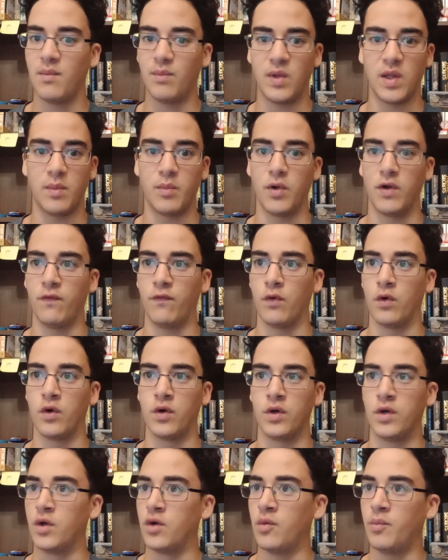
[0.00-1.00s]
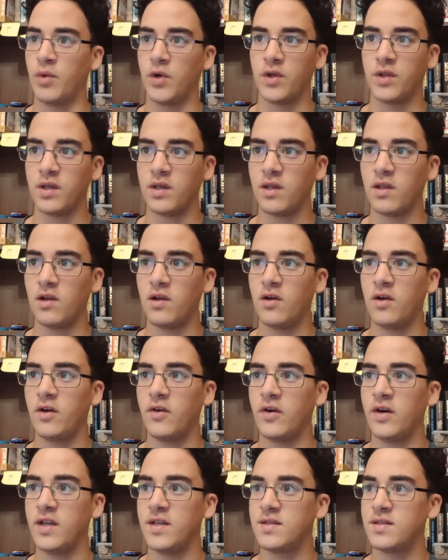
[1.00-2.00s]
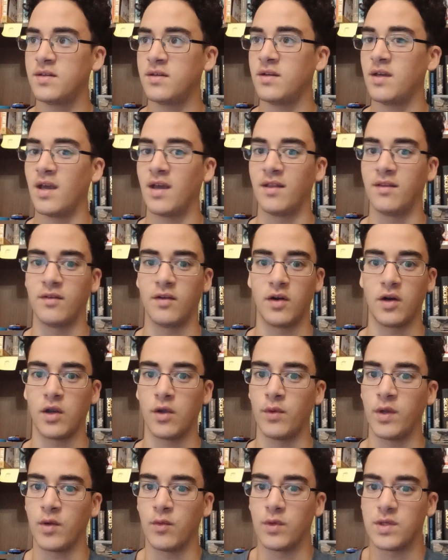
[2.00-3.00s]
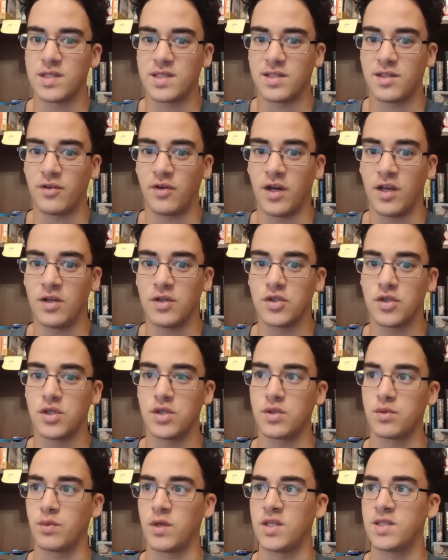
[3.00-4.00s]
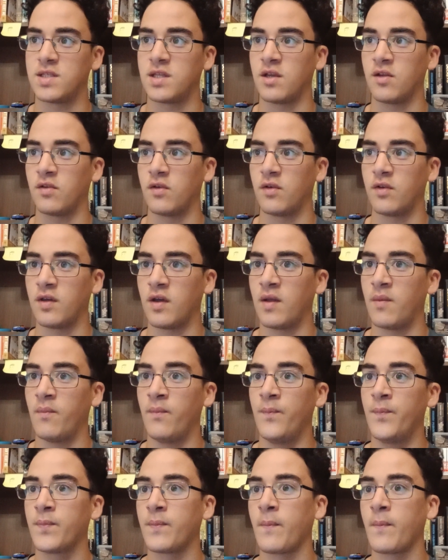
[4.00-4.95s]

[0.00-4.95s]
people for no particular reason and arguing with strangers, wasting their time.